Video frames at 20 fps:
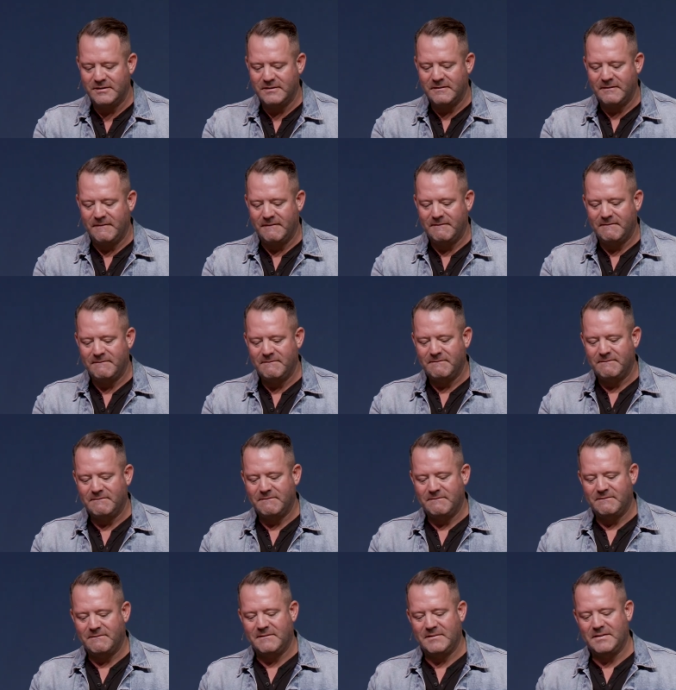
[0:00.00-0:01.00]

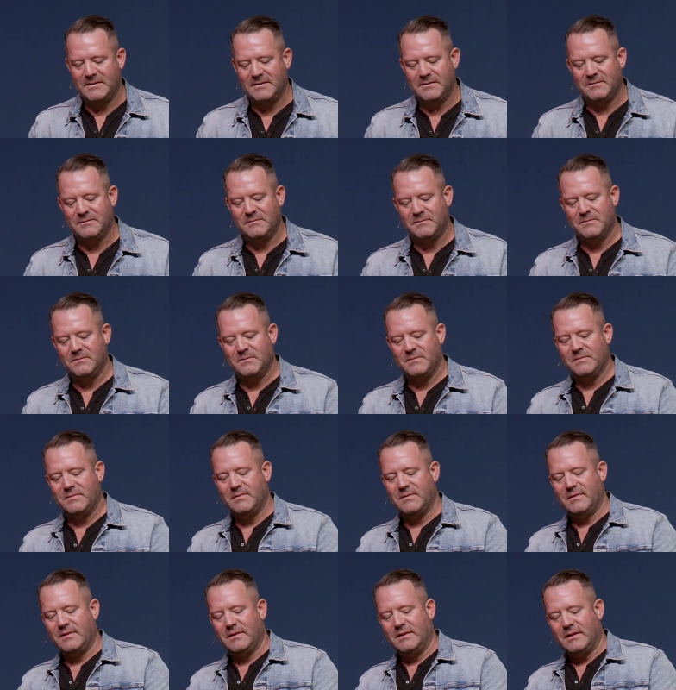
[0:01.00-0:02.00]

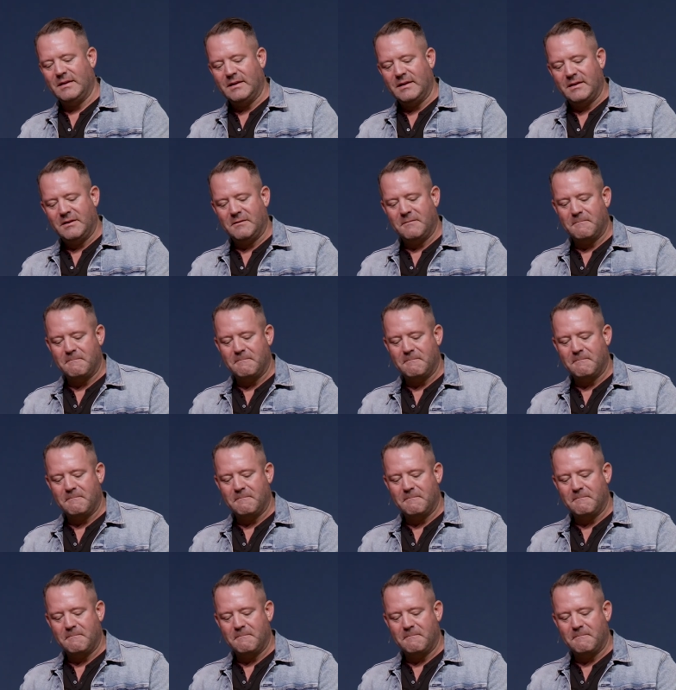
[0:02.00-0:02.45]
Nobody speaks.